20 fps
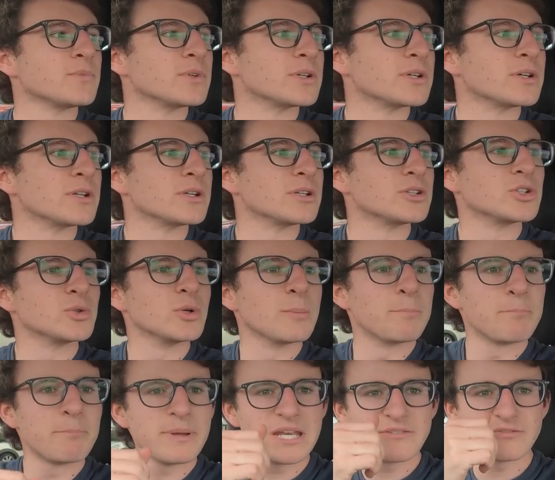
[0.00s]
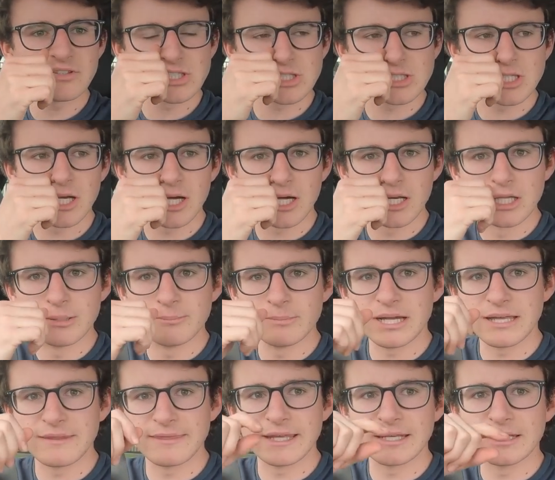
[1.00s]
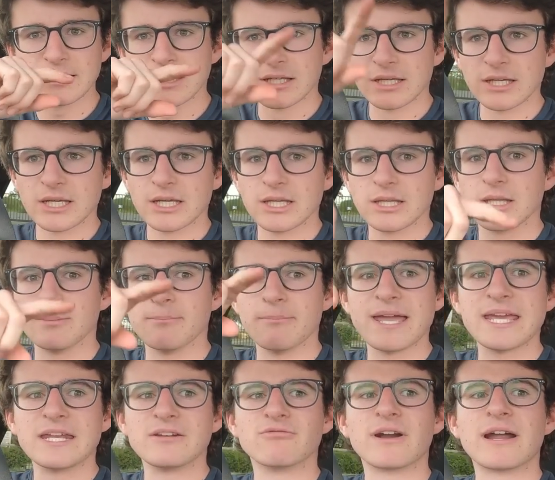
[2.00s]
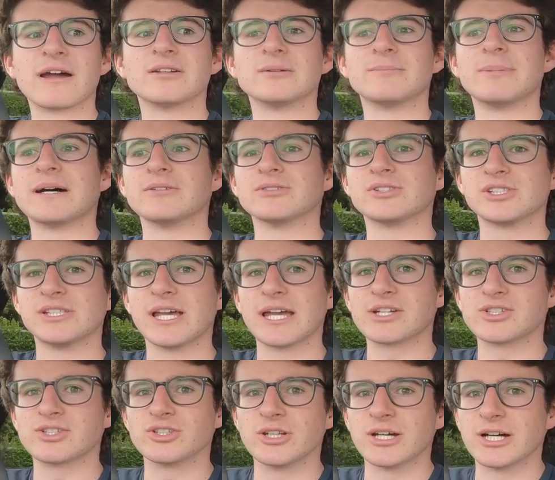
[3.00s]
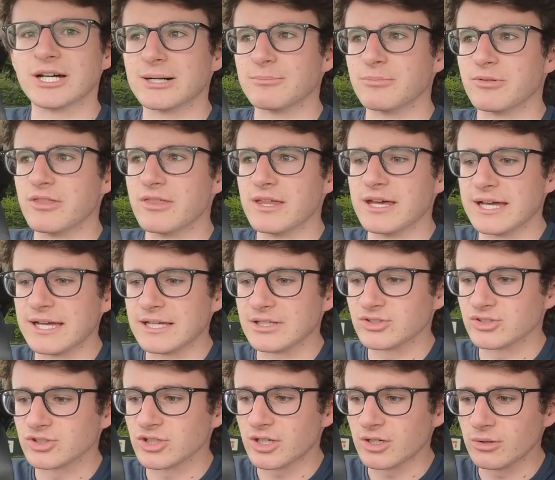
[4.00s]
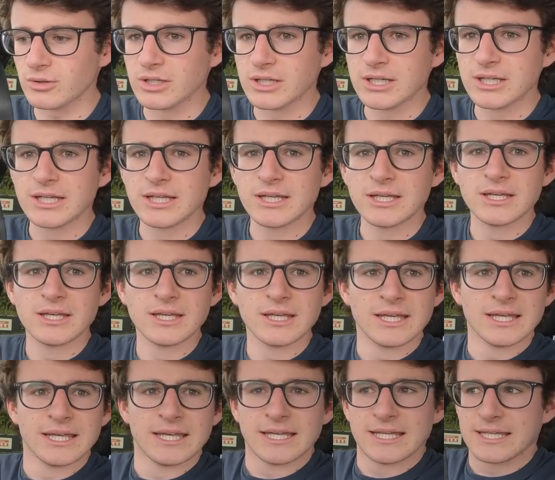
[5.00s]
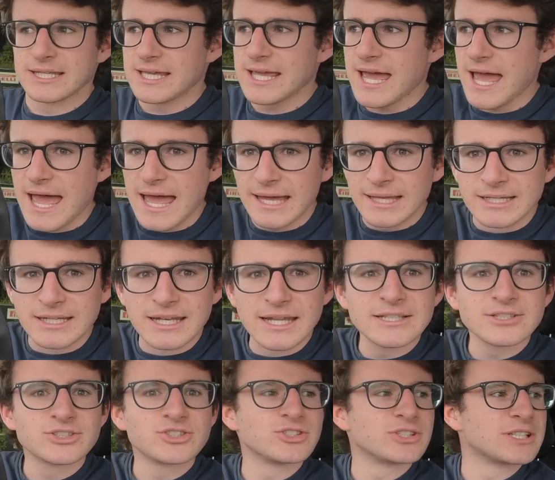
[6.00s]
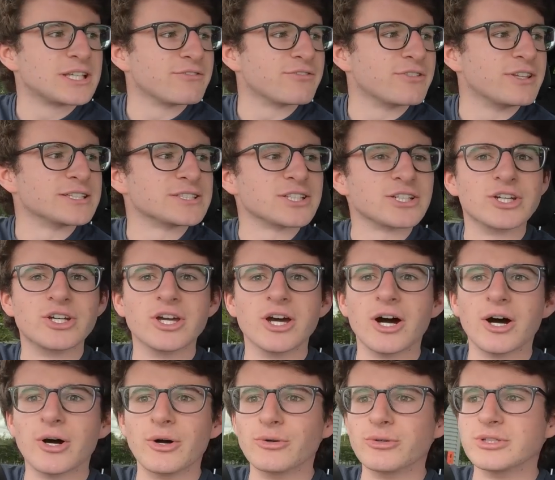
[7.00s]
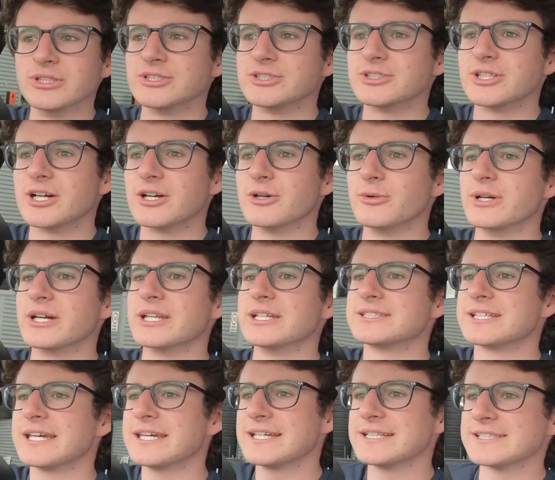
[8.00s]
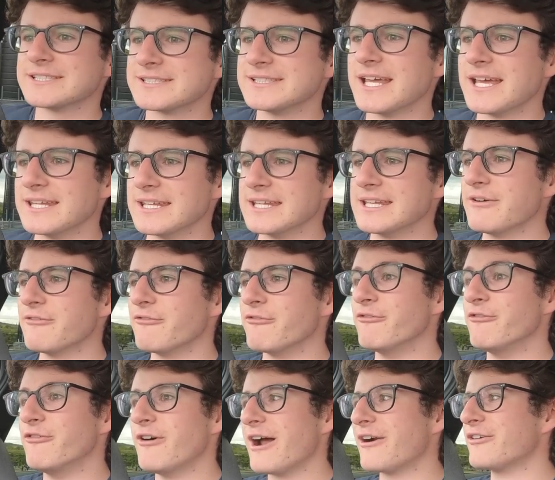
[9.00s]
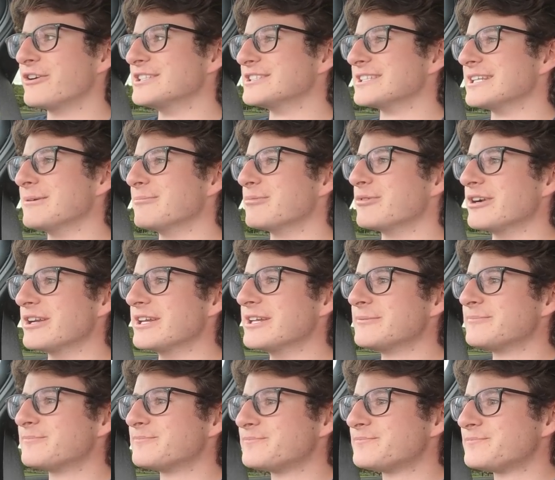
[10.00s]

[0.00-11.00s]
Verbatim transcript: I'm going to do a bit of a slalom and then the main roundabout section up there. So yeah, let's just give this a go. So we're going to take it steady, very slippery.